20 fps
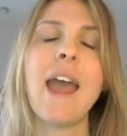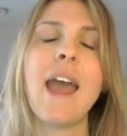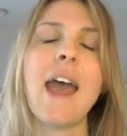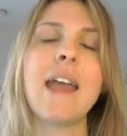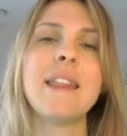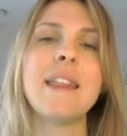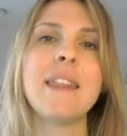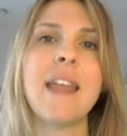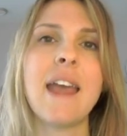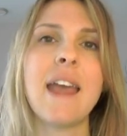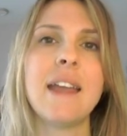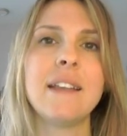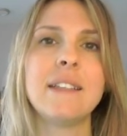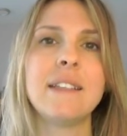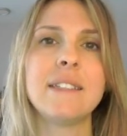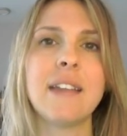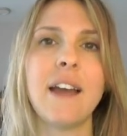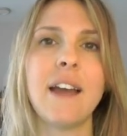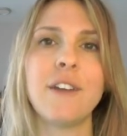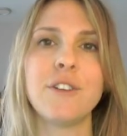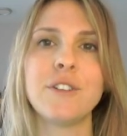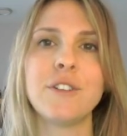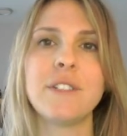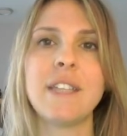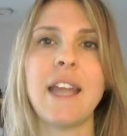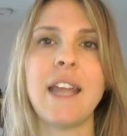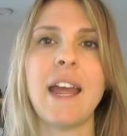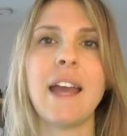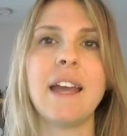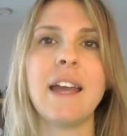and then to
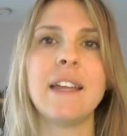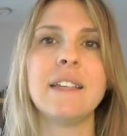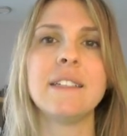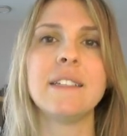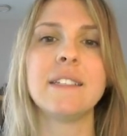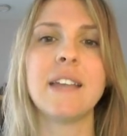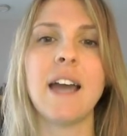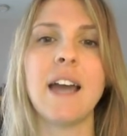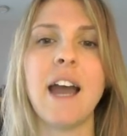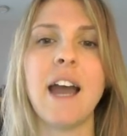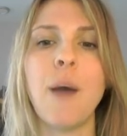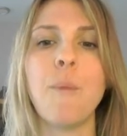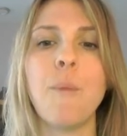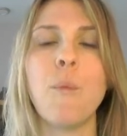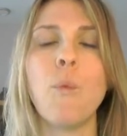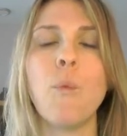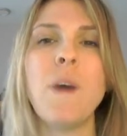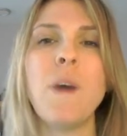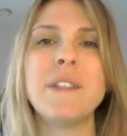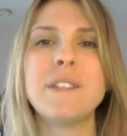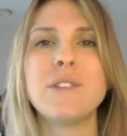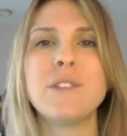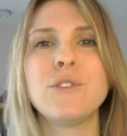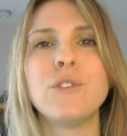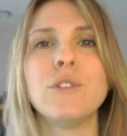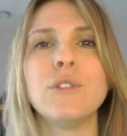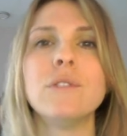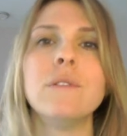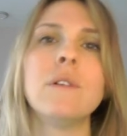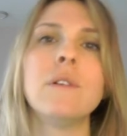understand what does
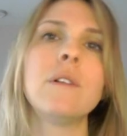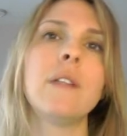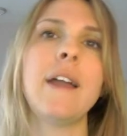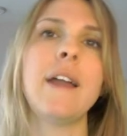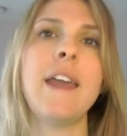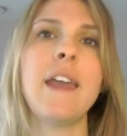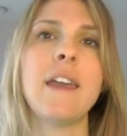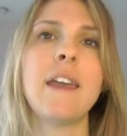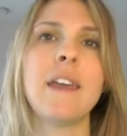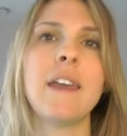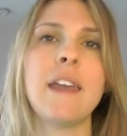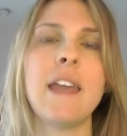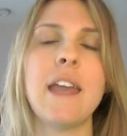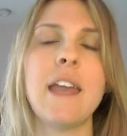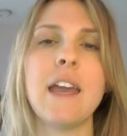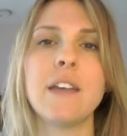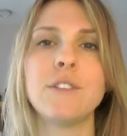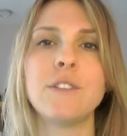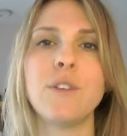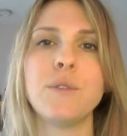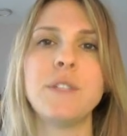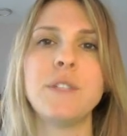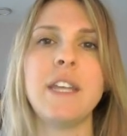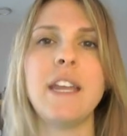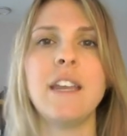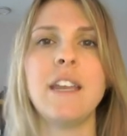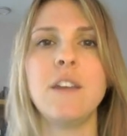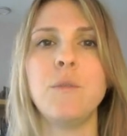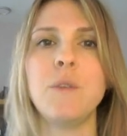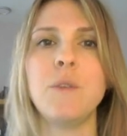good look like
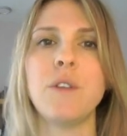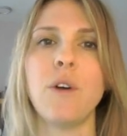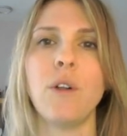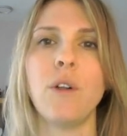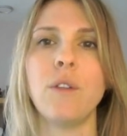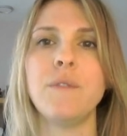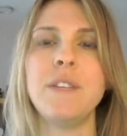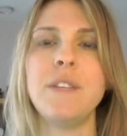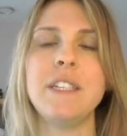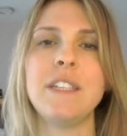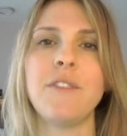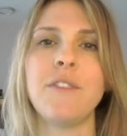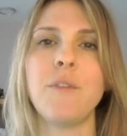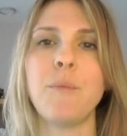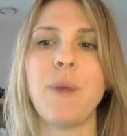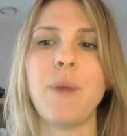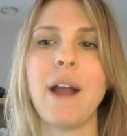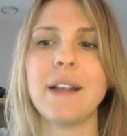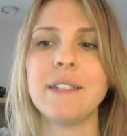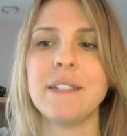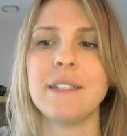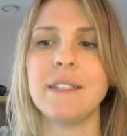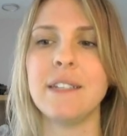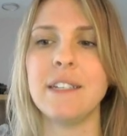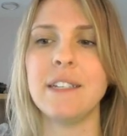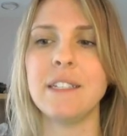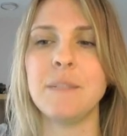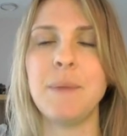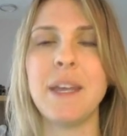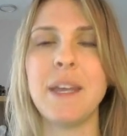associated with all of these different
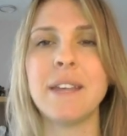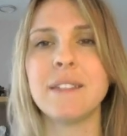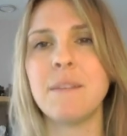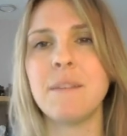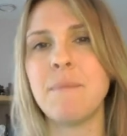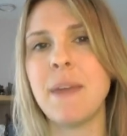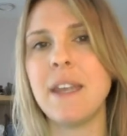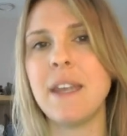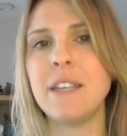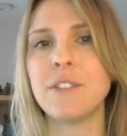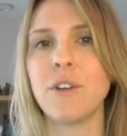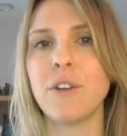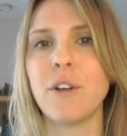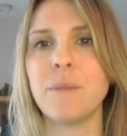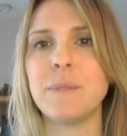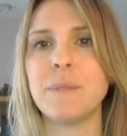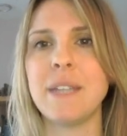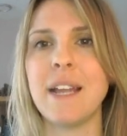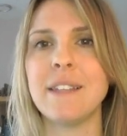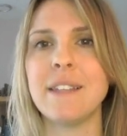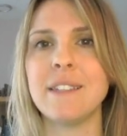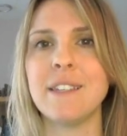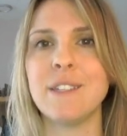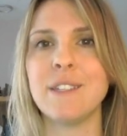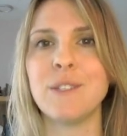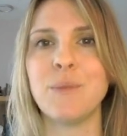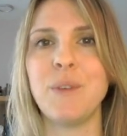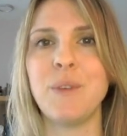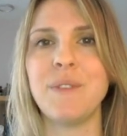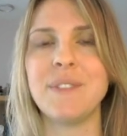practices, because in many
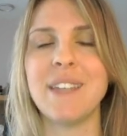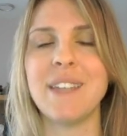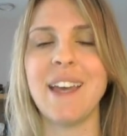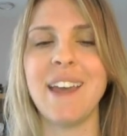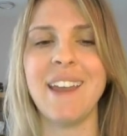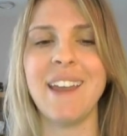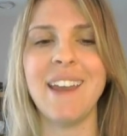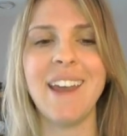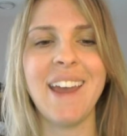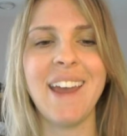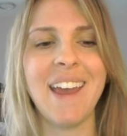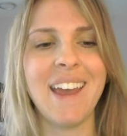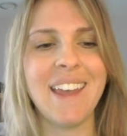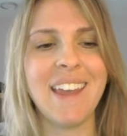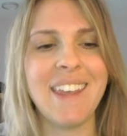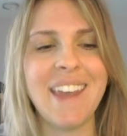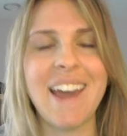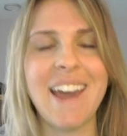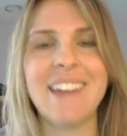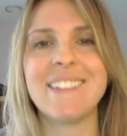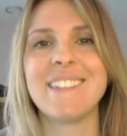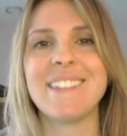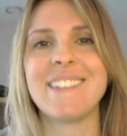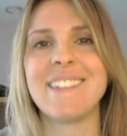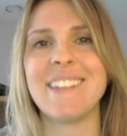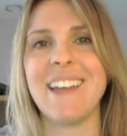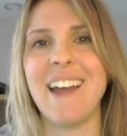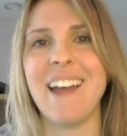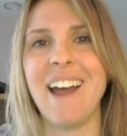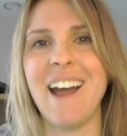circumstances we've said,
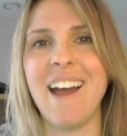yes,